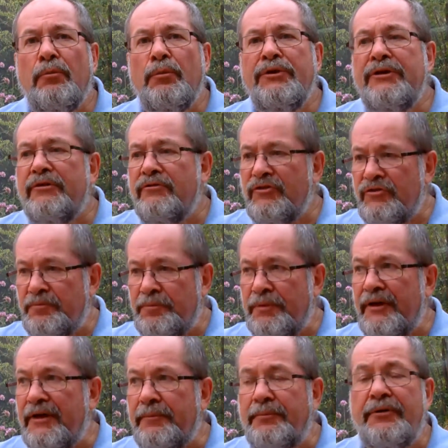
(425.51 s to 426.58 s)
we don't just pray
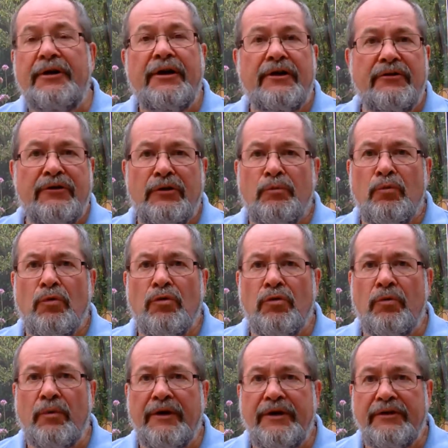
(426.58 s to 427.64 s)
a prayer and then walk
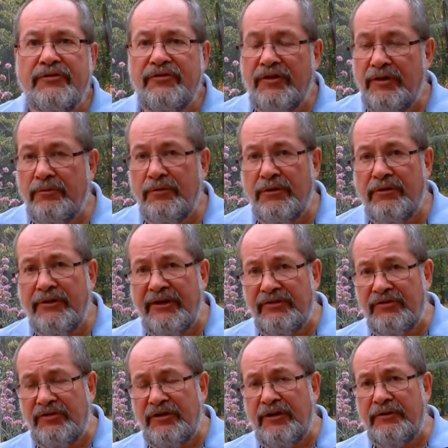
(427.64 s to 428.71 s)
away and say, well,
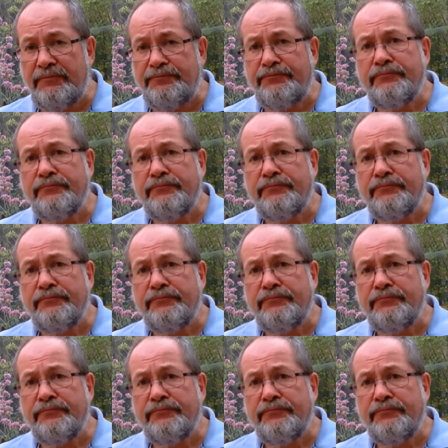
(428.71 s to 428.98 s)
that's done.